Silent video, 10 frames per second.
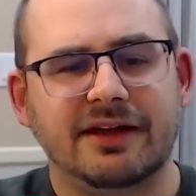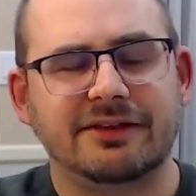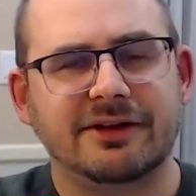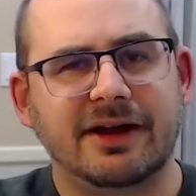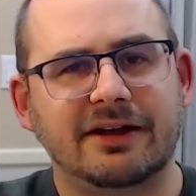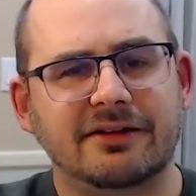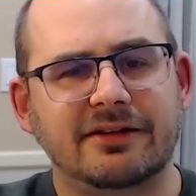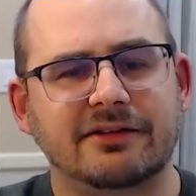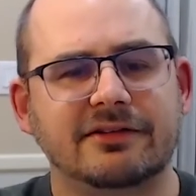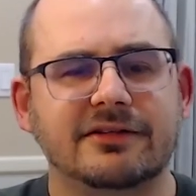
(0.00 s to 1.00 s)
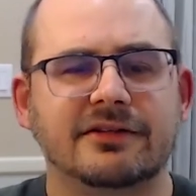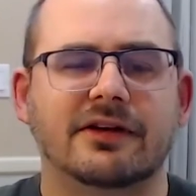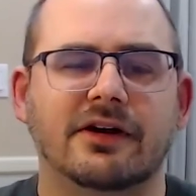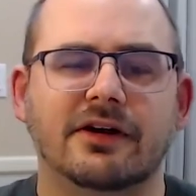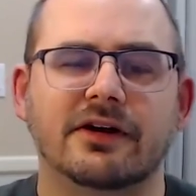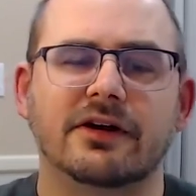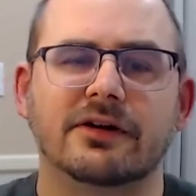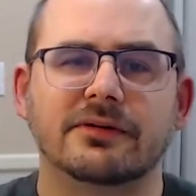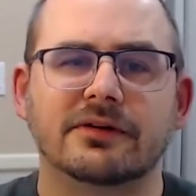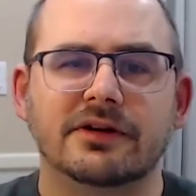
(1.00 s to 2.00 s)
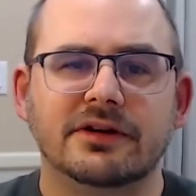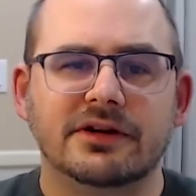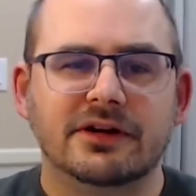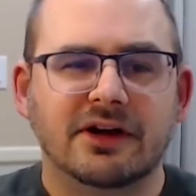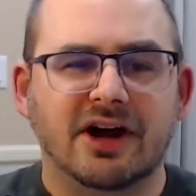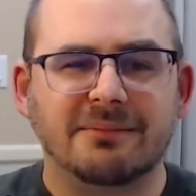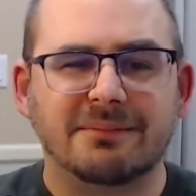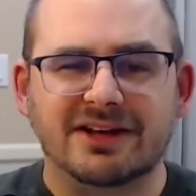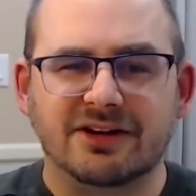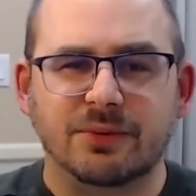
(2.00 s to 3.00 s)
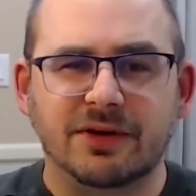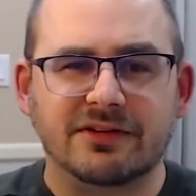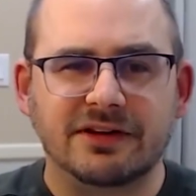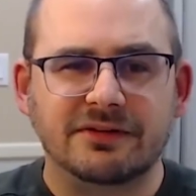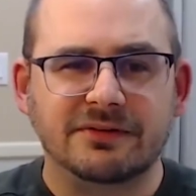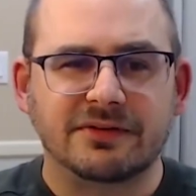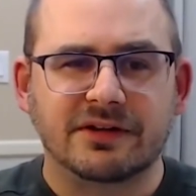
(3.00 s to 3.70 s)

healthcare analyst are being inquisitive,